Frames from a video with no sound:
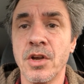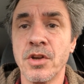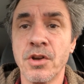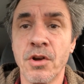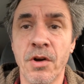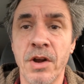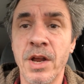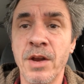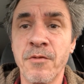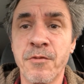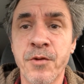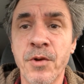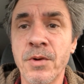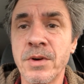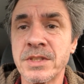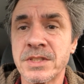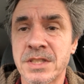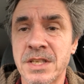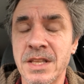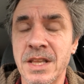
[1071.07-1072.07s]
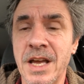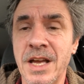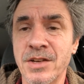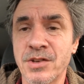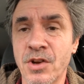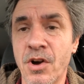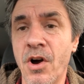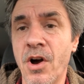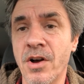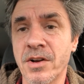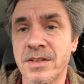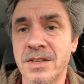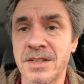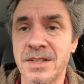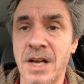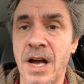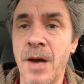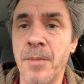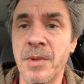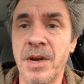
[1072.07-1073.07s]
You're influencing that dog to
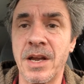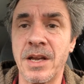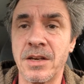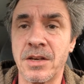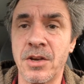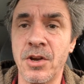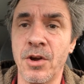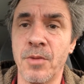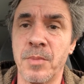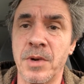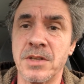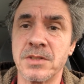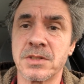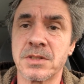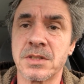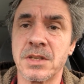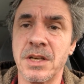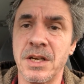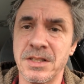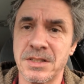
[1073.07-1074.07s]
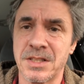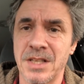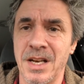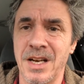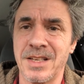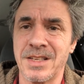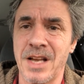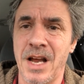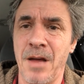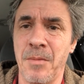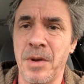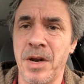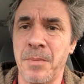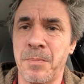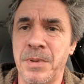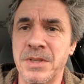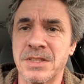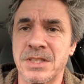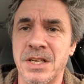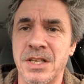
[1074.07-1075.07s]
dominate humans. It's in a
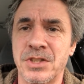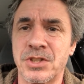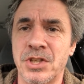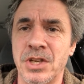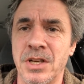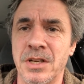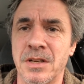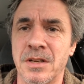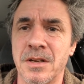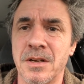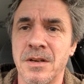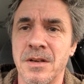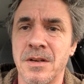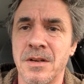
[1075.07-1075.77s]
dominant position.